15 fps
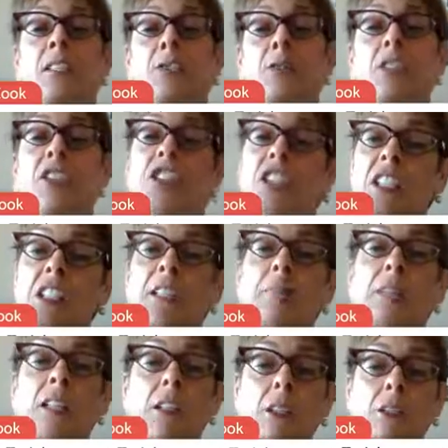So when she
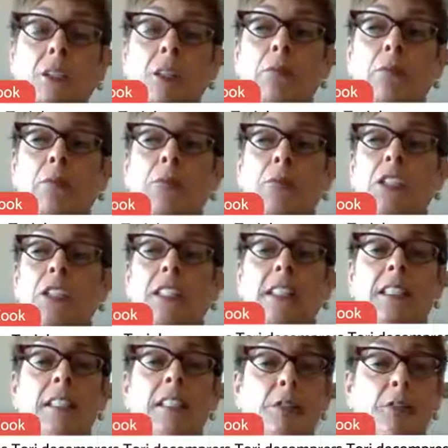comes home, she
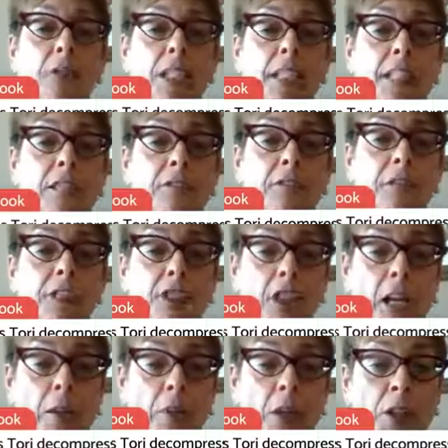gets a greenie for a
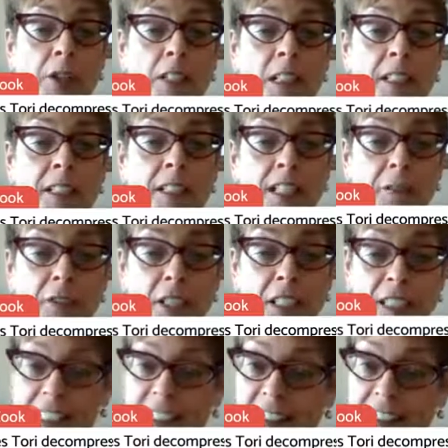job well done every
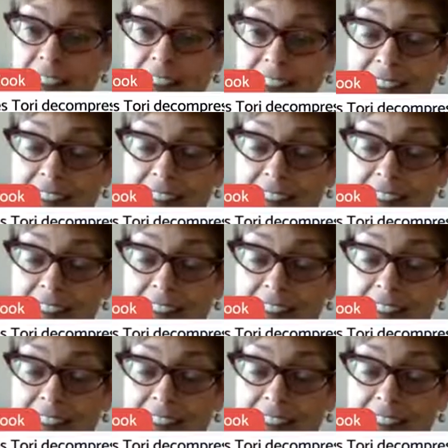night.